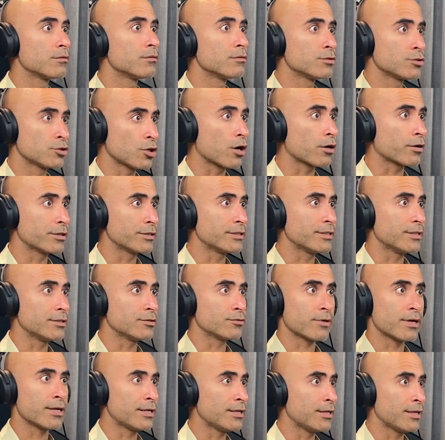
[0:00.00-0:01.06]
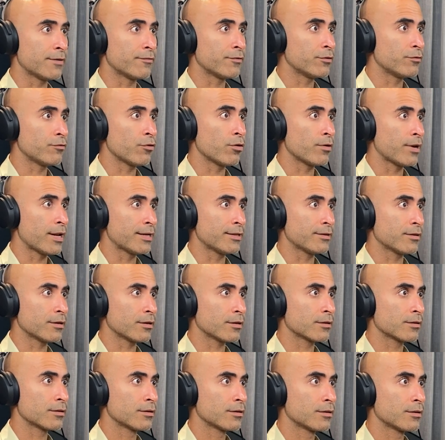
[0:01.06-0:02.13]
Socrates, right? He never wrote anything.
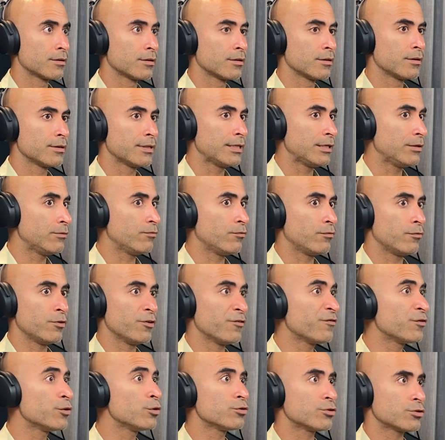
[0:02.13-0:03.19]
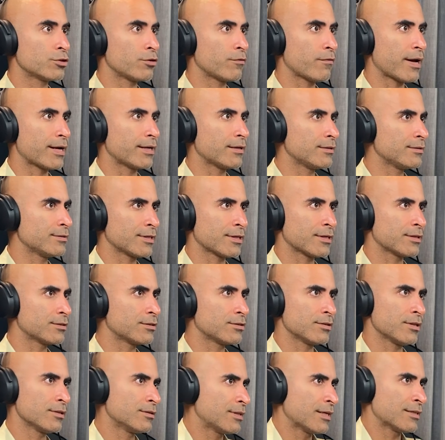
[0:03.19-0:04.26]
He refused to write. He's like,
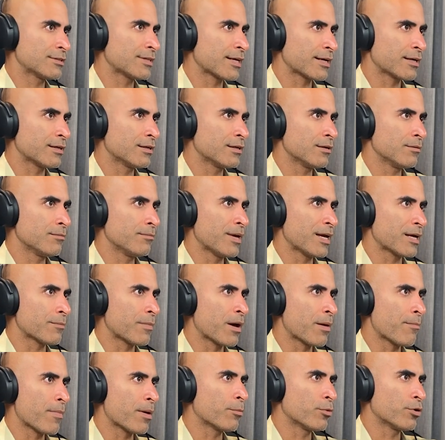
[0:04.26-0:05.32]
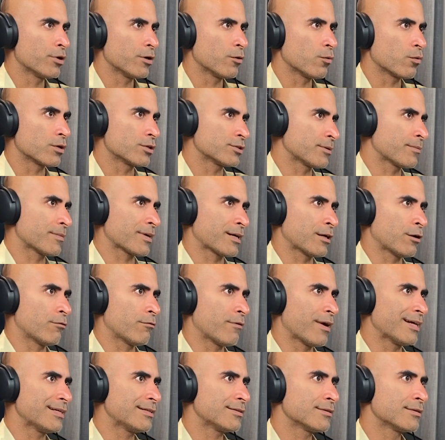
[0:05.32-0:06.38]
it's, that's like going to make my memory worse. I'm not going to
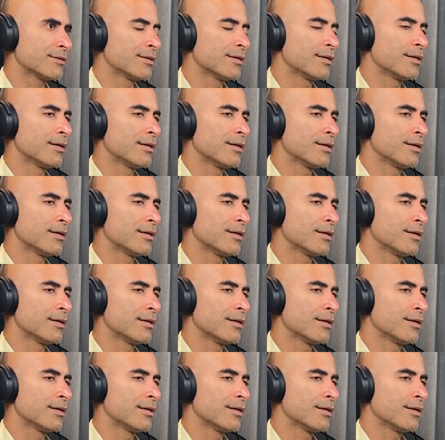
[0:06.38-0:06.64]
write.